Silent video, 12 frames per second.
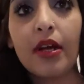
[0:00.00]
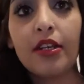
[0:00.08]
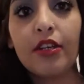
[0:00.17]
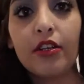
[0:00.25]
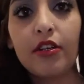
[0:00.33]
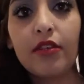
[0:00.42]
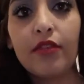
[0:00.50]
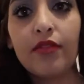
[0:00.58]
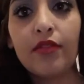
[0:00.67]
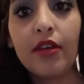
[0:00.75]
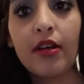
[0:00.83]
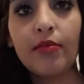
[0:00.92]
kind
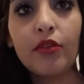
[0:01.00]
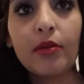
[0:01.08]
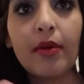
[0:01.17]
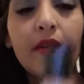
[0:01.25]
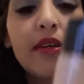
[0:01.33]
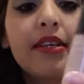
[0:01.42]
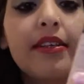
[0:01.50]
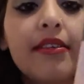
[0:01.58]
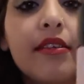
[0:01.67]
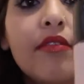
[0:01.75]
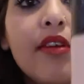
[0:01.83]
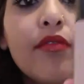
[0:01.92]
of talk about is
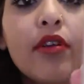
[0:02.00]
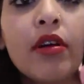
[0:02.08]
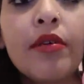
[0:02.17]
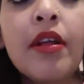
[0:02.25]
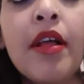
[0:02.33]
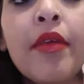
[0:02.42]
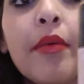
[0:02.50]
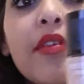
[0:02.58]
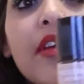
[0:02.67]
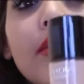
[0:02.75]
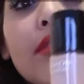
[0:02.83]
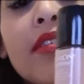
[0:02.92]
the Revlon,
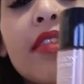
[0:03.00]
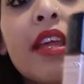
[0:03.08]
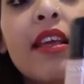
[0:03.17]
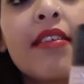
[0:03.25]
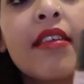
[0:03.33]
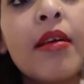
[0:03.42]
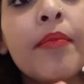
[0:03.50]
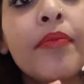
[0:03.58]
which I always think is